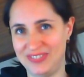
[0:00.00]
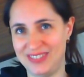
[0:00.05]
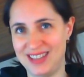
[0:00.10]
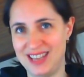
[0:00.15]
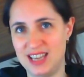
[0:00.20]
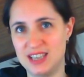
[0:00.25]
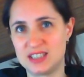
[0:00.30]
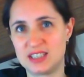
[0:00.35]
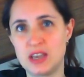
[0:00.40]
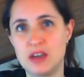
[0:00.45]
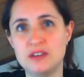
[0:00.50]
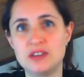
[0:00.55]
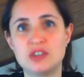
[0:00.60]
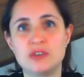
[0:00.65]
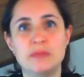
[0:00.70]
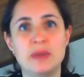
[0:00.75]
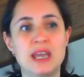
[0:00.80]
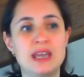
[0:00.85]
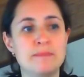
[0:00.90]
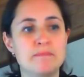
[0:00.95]
It's going to
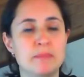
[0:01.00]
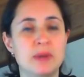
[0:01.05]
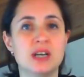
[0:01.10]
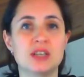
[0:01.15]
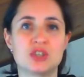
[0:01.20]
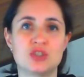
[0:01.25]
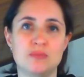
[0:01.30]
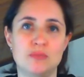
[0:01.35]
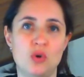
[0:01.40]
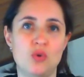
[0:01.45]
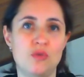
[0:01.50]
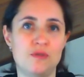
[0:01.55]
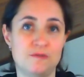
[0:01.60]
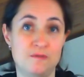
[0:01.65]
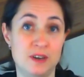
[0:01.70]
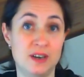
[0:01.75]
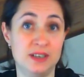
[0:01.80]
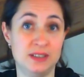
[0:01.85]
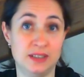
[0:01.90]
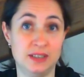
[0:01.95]
be much more
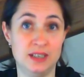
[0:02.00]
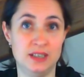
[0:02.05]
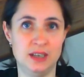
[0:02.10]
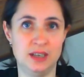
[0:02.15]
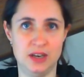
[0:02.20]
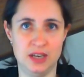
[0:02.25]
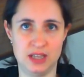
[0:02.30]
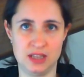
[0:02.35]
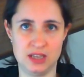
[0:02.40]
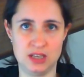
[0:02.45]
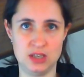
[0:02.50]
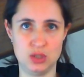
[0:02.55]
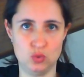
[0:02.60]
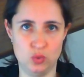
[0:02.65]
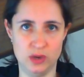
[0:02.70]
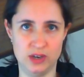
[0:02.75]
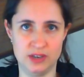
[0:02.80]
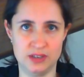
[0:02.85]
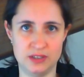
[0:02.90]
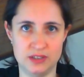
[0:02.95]
fun learning these
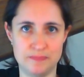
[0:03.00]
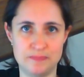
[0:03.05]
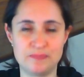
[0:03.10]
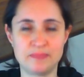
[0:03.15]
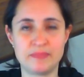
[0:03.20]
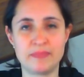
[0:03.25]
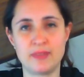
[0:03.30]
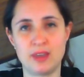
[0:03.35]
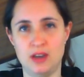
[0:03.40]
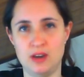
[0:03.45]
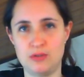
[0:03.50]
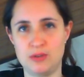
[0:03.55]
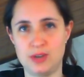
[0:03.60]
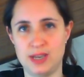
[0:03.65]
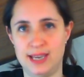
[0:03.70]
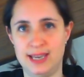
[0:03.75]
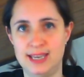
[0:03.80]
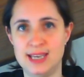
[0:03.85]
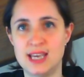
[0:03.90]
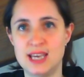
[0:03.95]
words.
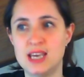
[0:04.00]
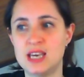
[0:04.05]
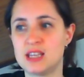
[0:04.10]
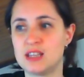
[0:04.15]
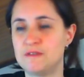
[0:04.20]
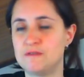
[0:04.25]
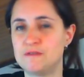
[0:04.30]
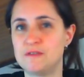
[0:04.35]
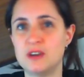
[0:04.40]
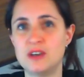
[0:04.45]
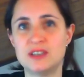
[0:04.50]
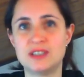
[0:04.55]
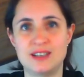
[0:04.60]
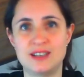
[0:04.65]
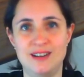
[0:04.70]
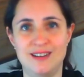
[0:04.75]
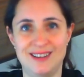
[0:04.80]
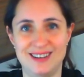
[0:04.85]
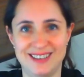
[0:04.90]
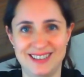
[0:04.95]
Okay, the first
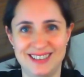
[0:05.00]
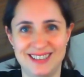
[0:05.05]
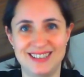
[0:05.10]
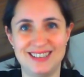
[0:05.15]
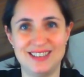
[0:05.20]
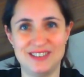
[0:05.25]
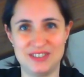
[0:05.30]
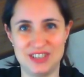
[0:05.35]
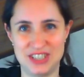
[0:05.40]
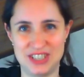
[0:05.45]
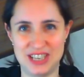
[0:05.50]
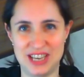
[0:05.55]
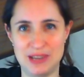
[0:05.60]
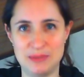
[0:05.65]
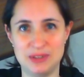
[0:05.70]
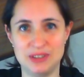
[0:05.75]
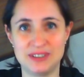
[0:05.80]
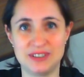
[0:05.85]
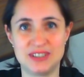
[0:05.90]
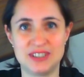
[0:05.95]
line of the
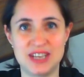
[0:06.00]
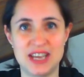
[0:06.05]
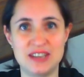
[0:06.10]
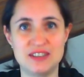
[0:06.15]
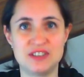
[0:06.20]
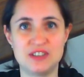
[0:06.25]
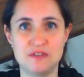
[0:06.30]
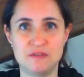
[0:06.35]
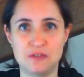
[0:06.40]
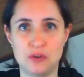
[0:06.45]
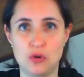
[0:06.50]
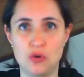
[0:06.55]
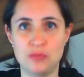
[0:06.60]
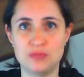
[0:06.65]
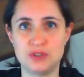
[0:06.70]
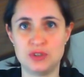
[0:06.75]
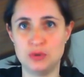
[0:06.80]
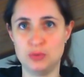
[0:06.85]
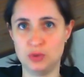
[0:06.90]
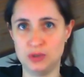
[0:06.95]
table contains the forms
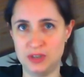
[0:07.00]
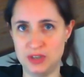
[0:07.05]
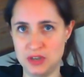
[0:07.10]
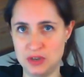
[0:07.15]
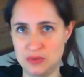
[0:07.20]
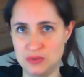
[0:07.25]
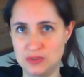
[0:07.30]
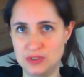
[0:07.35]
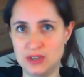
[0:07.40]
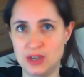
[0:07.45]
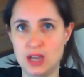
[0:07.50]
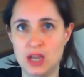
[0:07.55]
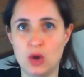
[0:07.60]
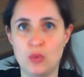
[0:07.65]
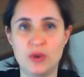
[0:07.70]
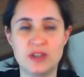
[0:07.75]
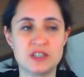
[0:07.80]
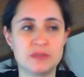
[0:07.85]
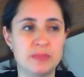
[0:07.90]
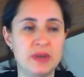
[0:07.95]
you would use
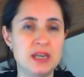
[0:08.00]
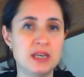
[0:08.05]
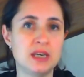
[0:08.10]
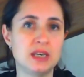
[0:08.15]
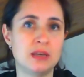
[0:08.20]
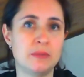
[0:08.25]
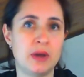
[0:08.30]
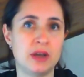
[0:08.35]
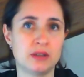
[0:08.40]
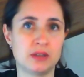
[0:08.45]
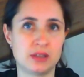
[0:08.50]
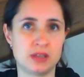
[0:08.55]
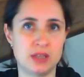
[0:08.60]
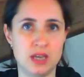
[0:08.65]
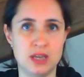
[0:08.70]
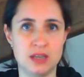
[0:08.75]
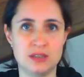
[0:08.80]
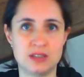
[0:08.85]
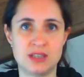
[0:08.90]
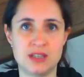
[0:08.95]
when speaking about
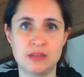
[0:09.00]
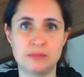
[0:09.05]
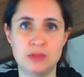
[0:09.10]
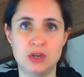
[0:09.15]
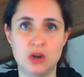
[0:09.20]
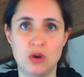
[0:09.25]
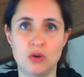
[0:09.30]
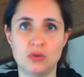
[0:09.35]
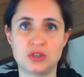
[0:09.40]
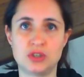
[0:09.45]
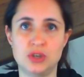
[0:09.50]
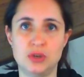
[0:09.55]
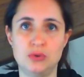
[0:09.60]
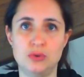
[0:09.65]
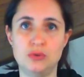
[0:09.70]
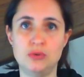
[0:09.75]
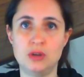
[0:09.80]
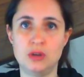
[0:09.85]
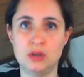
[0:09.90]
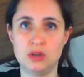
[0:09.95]
things that belong to
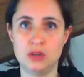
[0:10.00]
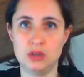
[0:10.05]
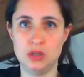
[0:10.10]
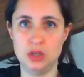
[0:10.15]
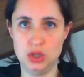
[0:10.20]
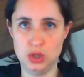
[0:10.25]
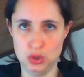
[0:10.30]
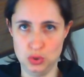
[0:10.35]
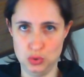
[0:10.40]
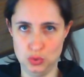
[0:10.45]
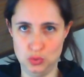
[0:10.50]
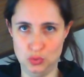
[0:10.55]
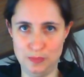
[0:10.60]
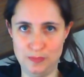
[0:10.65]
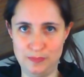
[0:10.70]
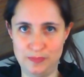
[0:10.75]
you.